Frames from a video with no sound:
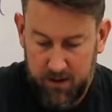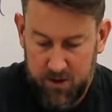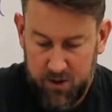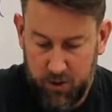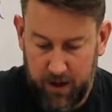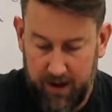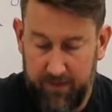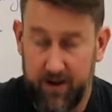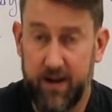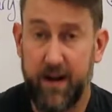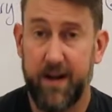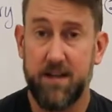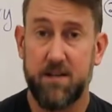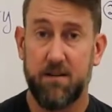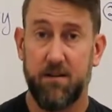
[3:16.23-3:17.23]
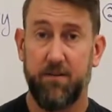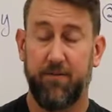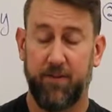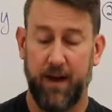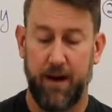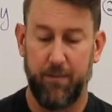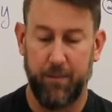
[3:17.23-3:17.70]
so I have a nice
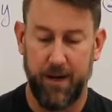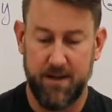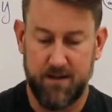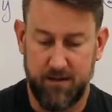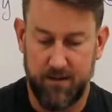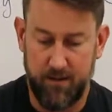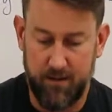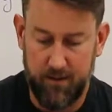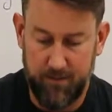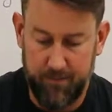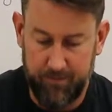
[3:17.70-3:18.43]
flat base in there.